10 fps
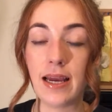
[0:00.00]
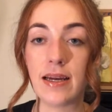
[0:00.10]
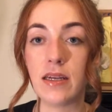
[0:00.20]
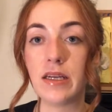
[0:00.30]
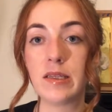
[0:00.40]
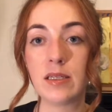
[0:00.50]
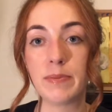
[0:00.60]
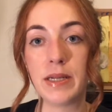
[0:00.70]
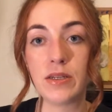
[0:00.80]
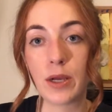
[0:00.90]
and likes to
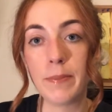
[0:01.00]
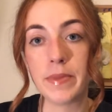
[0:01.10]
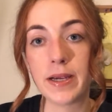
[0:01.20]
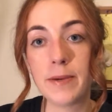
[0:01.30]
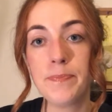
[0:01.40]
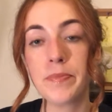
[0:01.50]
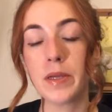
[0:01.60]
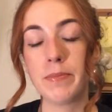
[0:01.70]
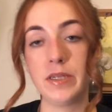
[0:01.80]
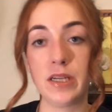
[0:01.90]
spend time there,
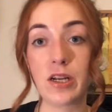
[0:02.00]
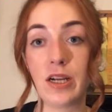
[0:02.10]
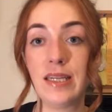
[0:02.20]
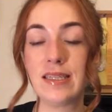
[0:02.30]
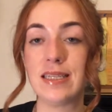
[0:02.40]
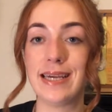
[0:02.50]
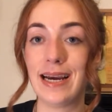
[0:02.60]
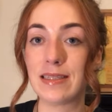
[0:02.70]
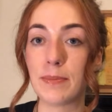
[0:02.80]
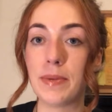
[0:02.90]
particularly since he
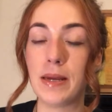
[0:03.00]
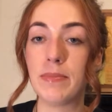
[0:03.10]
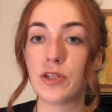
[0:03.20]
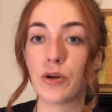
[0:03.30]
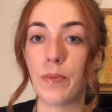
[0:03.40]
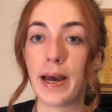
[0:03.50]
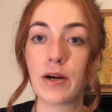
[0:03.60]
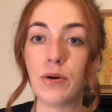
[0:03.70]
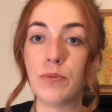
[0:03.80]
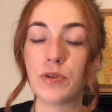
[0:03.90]
hasn't been able to go back
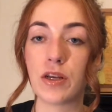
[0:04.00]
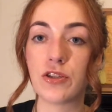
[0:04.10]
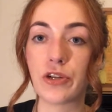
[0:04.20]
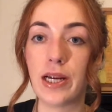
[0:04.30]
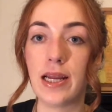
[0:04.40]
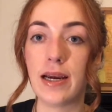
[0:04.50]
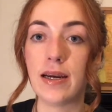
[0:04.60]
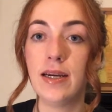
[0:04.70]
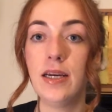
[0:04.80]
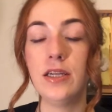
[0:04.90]
home to Australia
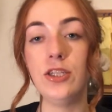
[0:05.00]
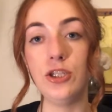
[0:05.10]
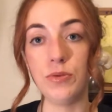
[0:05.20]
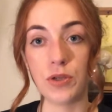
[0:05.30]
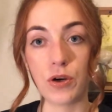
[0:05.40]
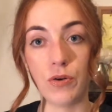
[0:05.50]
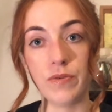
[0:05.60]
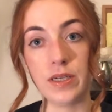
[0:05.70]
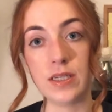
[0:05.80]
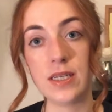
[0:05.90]
due to
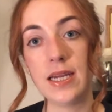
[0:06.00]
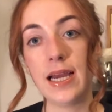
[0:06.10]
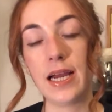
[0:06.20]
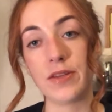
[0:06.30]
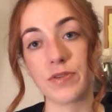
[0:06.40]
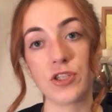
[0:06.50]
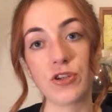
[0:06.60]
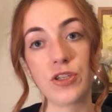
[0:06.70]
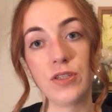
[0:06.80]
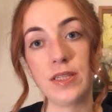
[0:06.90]
COVID and the
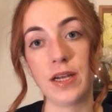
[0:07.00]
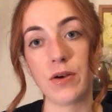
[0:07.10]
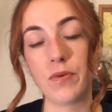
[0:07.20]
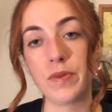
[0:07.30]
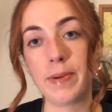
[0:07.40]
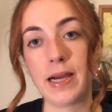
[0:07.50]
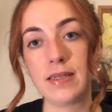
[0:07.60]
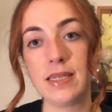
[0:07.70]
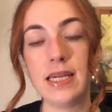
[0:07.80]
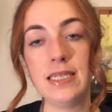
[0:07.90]
restrictions there over the
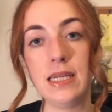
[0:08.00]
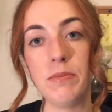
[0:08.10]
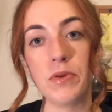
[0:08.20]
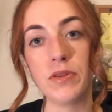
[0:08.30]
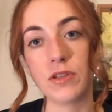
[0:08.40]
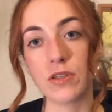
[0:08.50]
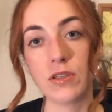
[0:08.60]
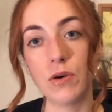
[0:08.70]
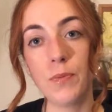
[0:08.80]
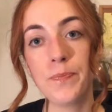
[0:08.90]
past 18 months or so.